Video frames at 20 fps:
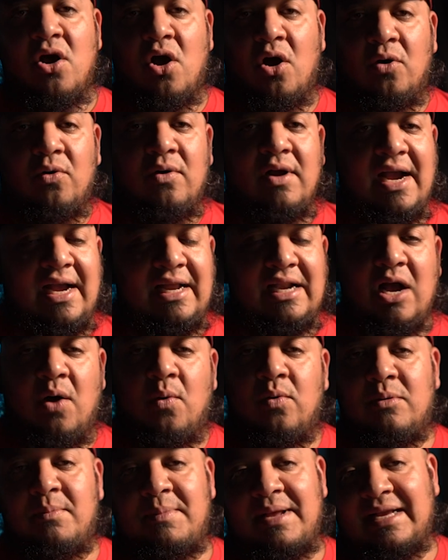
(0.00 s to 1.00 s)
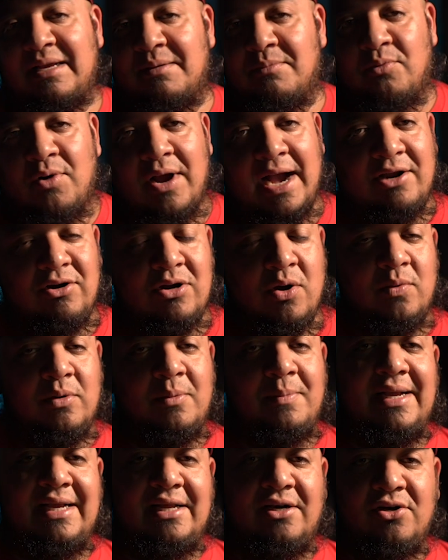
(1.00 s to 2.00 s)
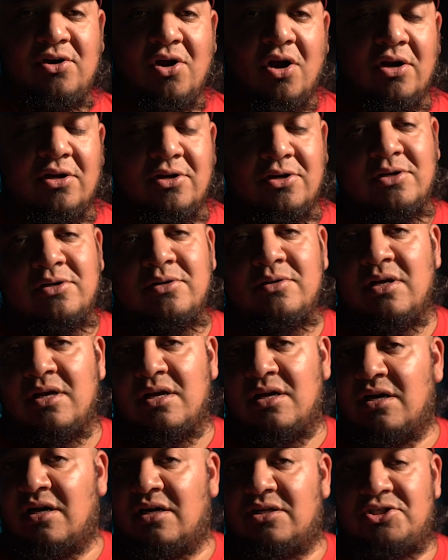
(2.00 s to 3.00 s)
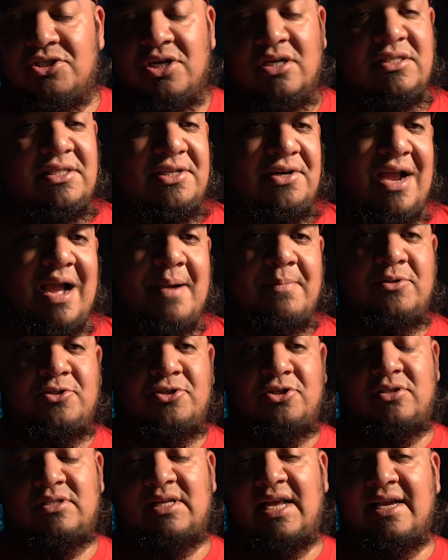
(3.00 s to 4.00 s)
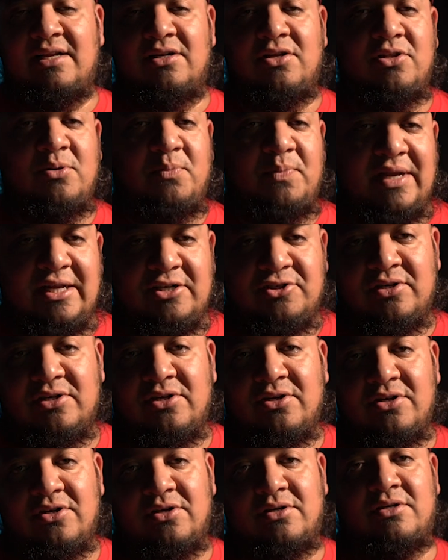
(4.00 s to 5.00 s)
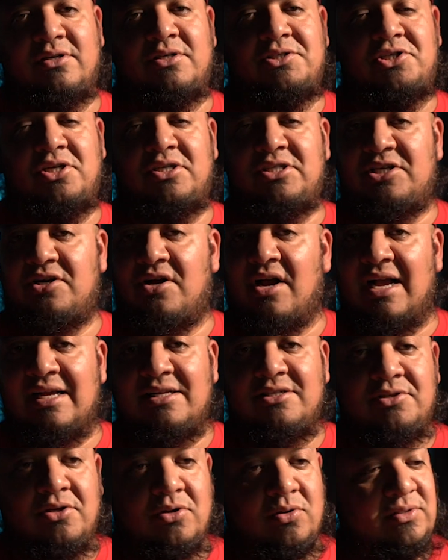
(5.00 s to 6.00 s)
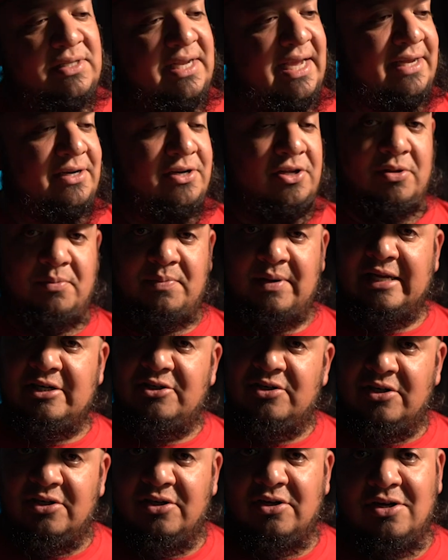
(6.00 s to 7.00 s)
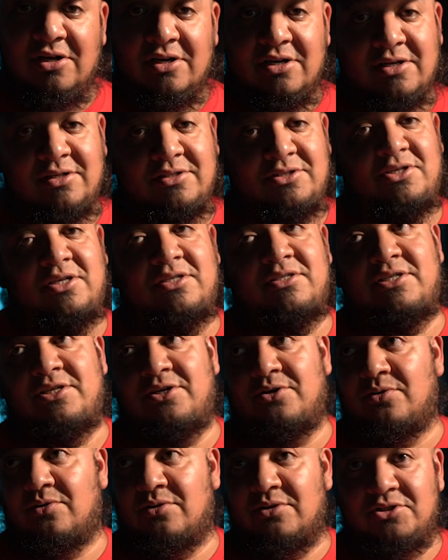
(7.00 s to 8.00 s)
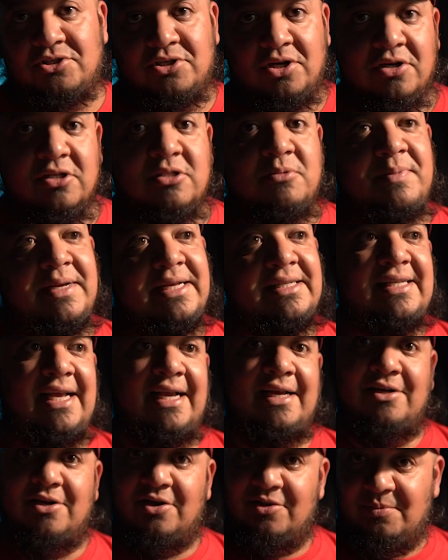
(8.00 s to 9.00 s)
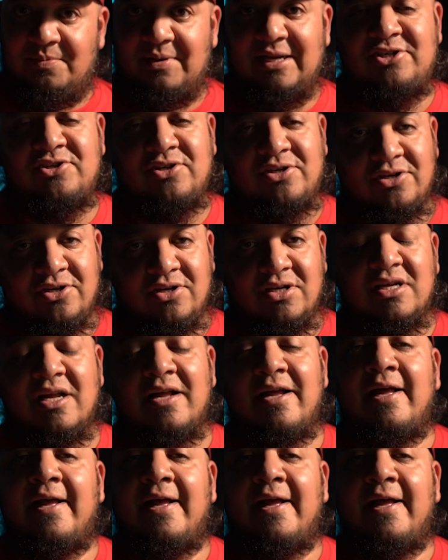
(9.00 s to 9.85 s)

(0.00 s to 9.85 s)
All right, I want to make it brighter. I want to make it darker. Adjust your aperture, take another picture and look. Adjust your ISO, take another picture and look. Adjust your shutter speed, take another picture and look.